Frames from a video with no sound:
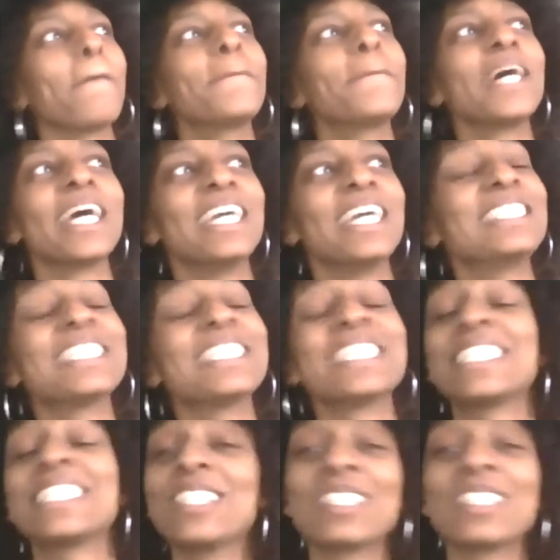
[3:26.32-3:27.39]
But it
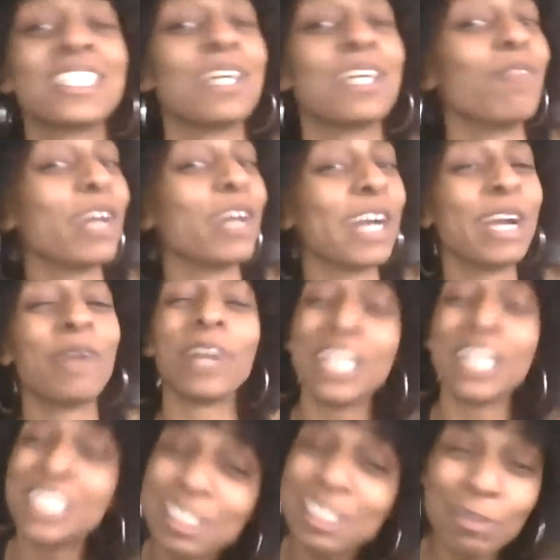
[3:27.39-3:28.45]
just still seemed very
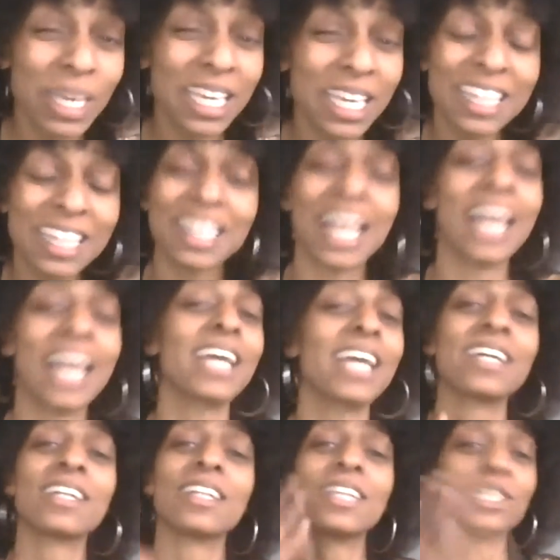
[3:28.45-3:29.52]
rushed to me. Like,
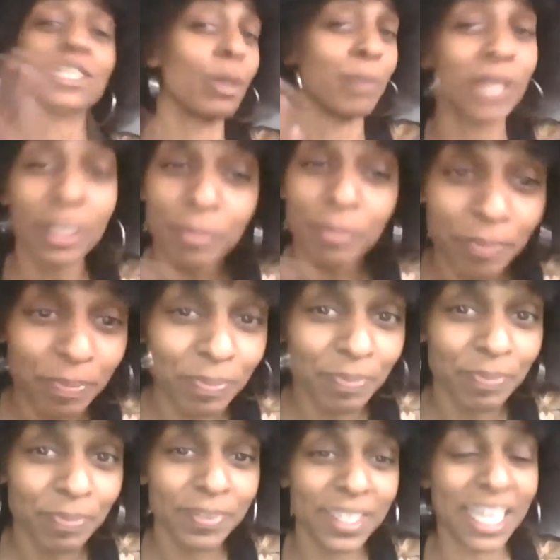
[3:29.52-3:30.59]
wrap it up,
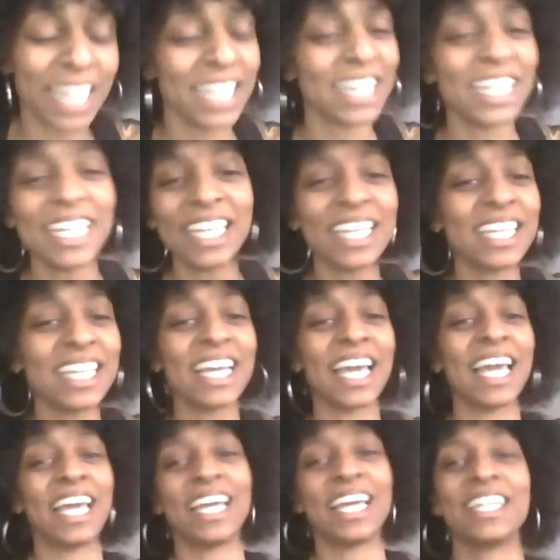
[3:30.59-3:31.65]
kind of thing.
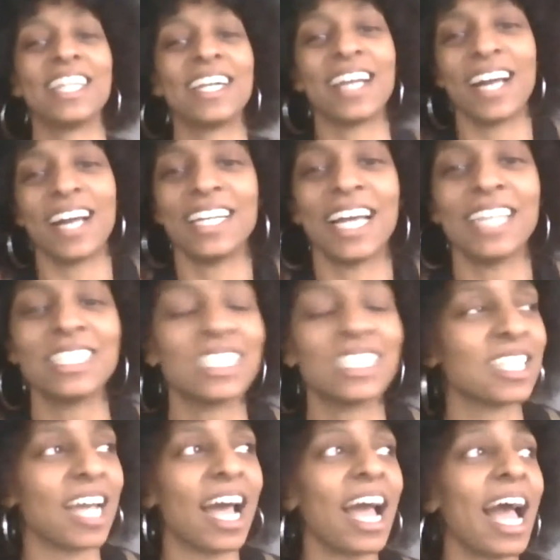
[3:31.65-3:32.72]
And I, I
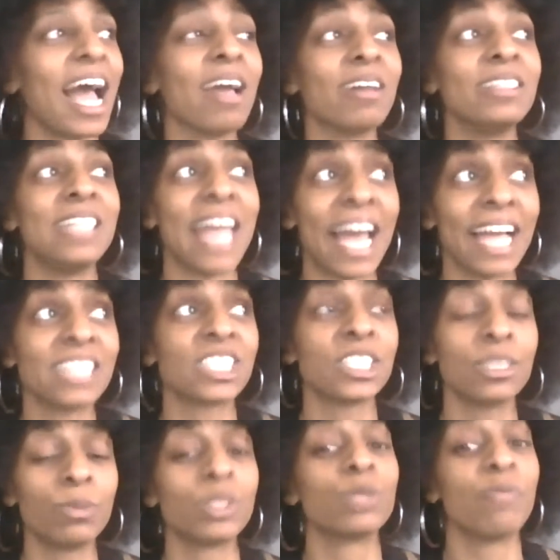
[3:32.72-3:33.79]
just, I, I
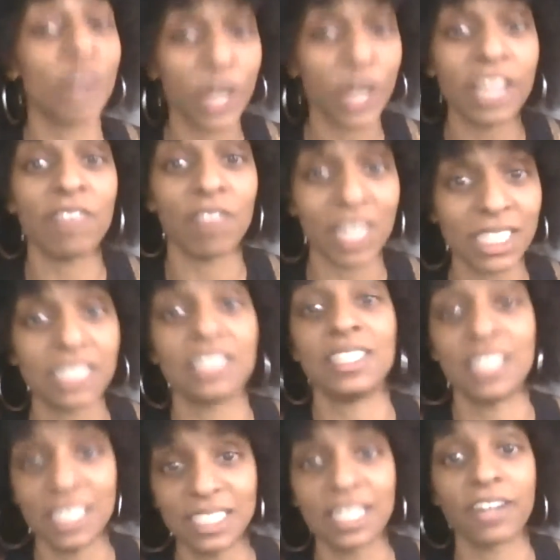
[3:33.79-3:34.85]
actually was very invested
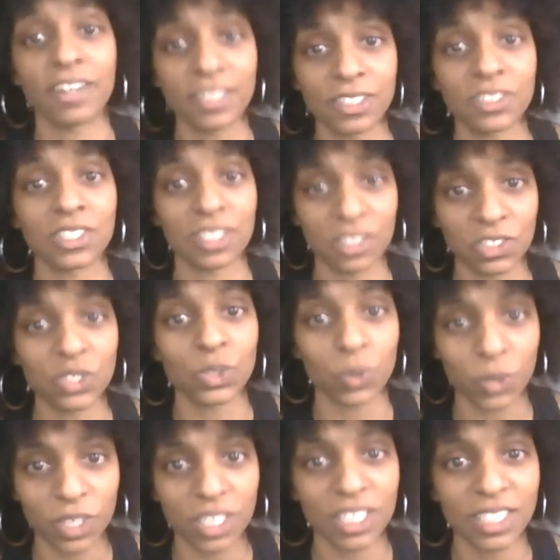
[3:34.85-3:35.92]
in these characters and their
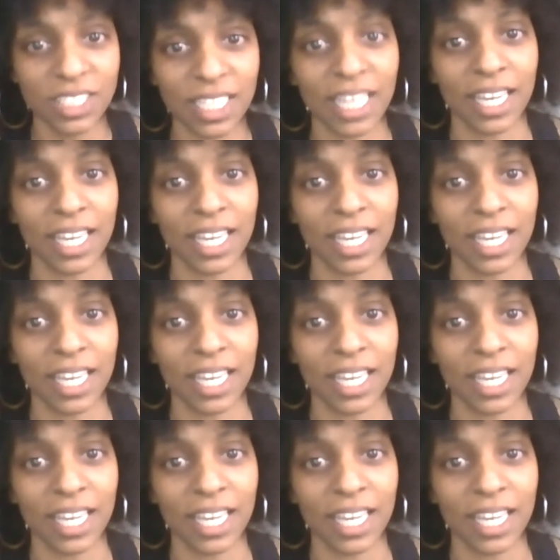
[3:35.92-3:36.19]
stories.